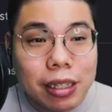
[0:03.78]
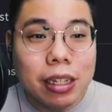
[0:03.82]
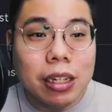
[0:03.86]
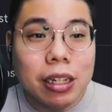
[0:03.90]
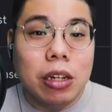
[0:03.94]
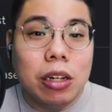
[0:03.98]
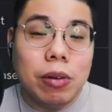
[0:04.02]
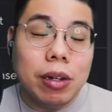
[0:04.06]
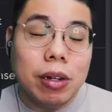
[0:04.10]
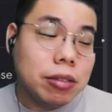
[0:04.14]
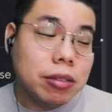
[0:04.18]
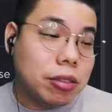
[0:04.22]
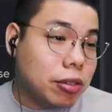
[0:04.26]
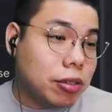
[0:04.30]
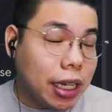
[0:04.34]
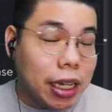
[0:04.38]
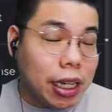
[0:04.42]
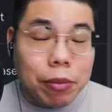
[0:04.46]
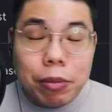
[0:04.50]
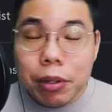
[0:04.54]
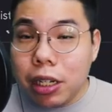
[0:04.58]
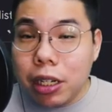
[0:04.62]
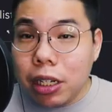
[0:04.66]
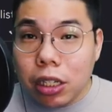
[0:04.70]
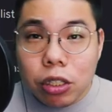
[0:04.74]
Well, today we're
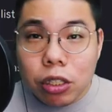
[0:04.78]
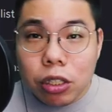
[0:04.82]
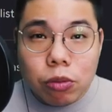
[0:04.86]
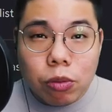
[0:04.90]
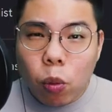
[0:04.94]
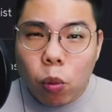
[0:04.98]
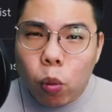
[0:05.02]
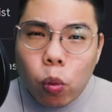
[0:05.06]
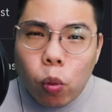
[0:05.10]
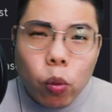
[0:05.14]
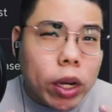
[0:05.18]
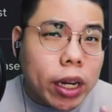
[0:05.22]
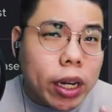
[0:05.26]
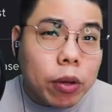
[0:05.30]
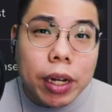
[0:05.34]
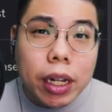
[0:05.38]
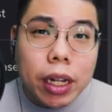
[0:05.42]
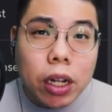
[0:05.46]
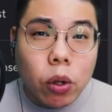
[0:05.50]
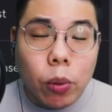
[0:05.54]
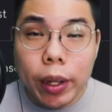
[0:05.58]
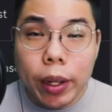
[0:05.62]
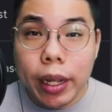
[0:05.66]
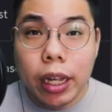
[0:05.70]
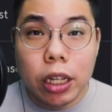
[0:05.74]
going to do a really, really
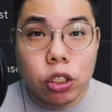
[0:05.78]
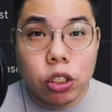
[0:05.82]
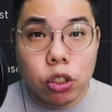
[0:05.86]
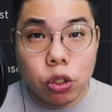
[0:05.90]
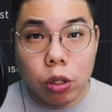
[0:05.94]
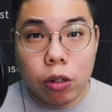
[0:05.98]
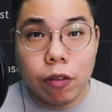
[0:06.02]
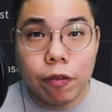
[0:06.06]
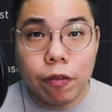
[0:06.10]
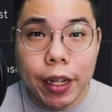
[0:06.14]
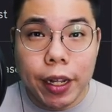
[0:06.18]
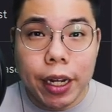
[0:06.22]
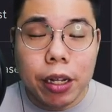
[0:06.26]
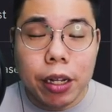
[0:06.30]
quick and short video